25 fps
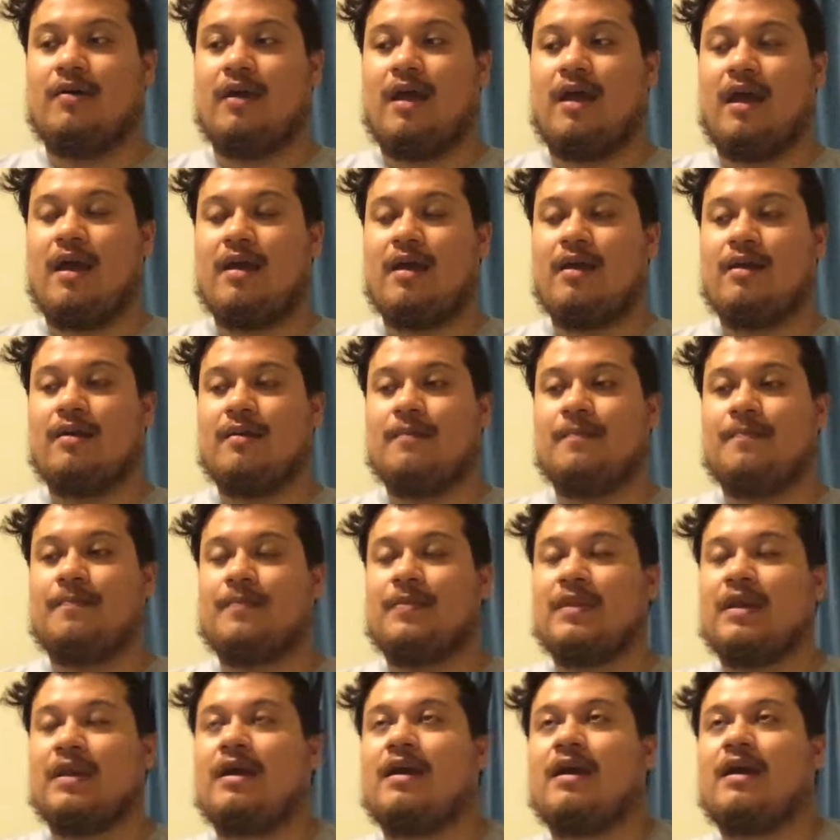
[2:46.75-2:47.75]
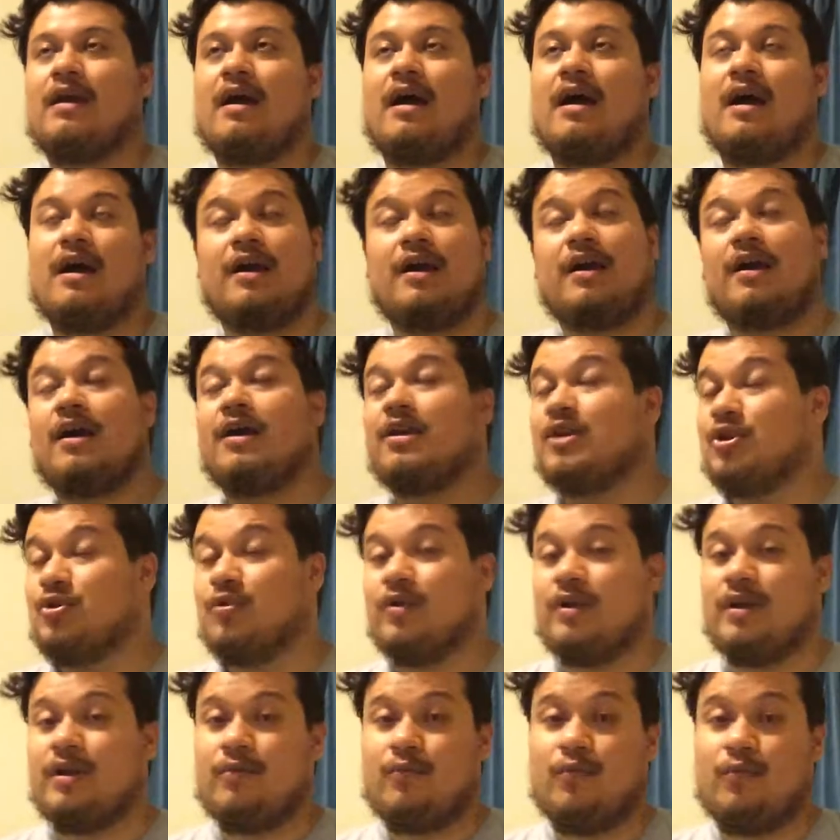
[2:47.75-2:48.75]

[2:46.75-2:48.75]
And I enjoyed it.